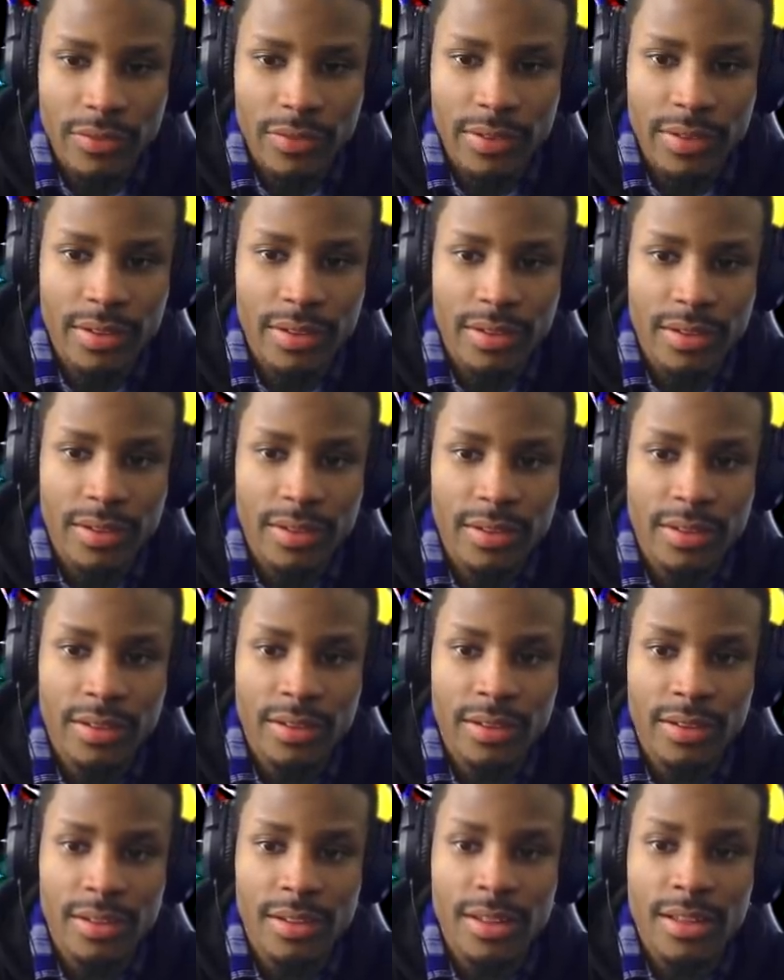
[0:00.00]
fair.
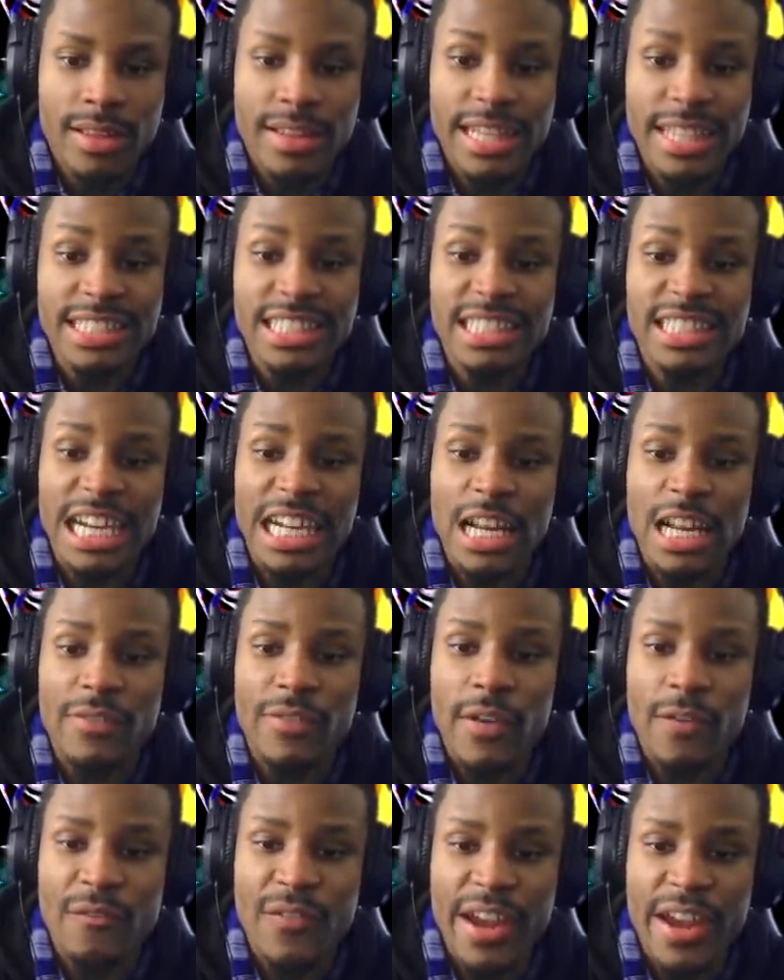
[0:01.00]
This is not
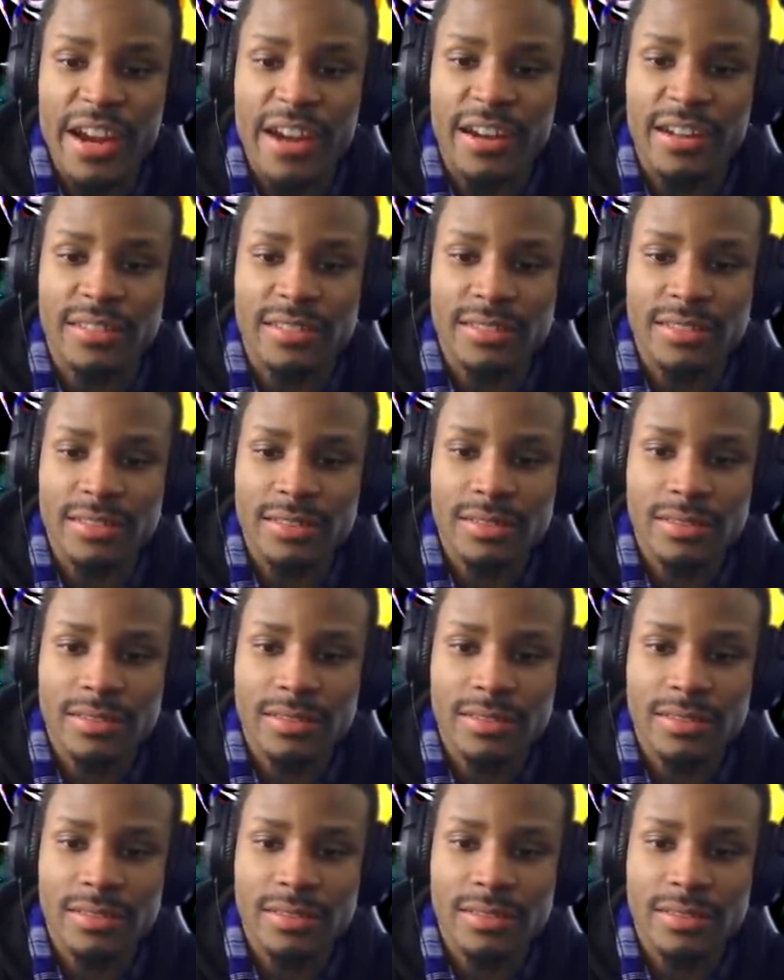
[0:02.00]
even fair.